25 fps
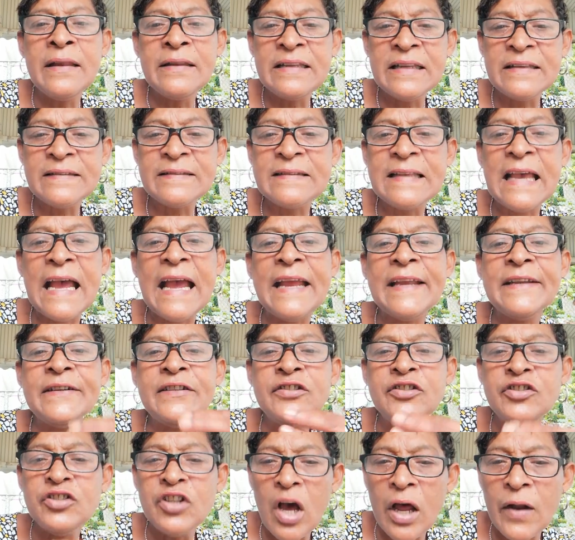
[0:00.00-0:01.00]
decide
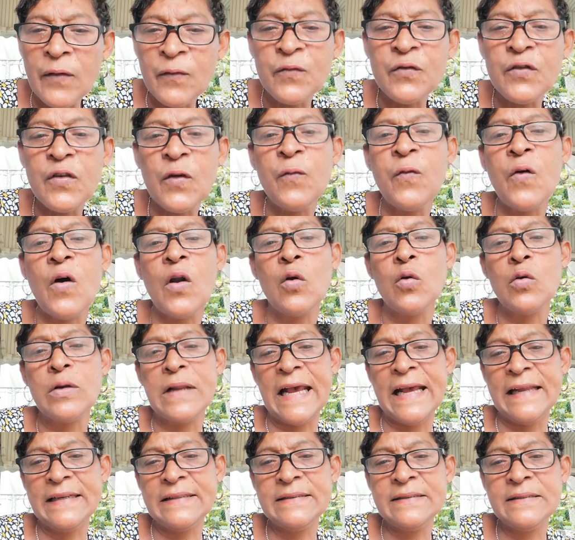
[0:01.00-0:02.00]
not to follow
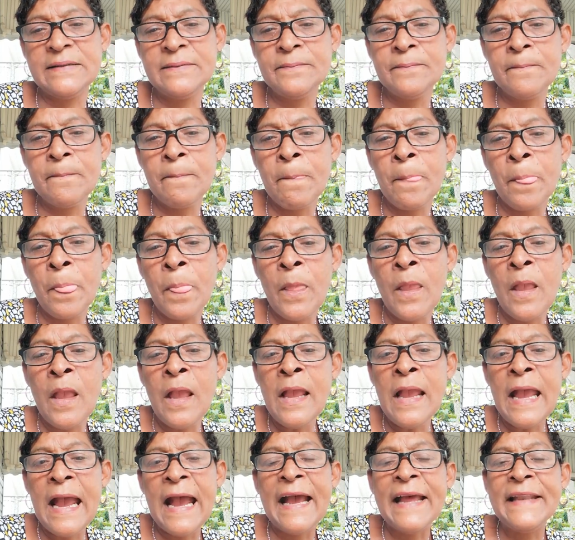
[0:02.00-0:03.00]
that,
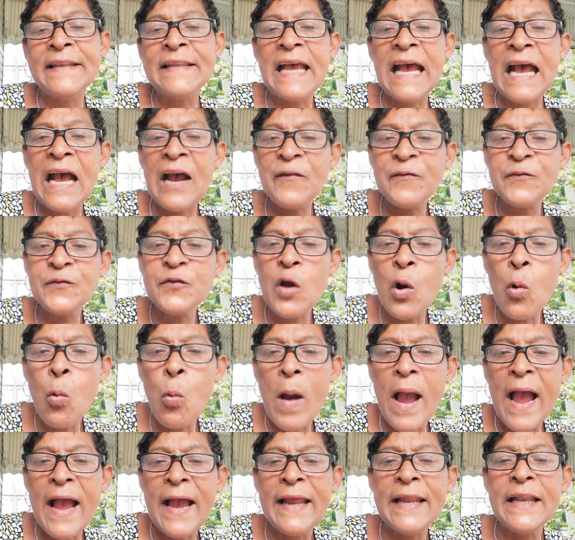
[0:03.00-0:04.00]
and after a
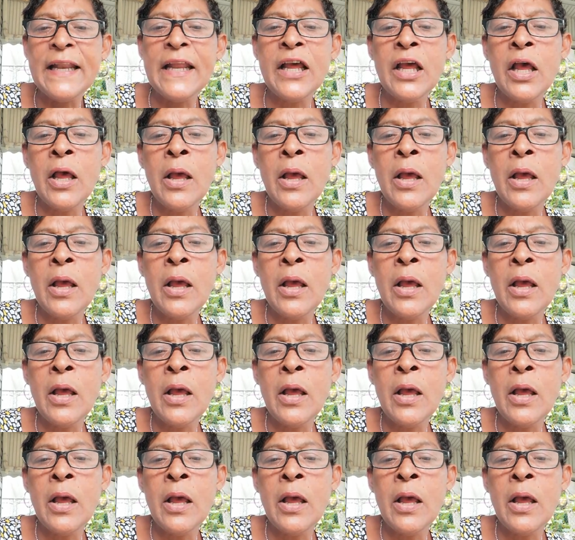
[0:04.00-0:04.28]
while,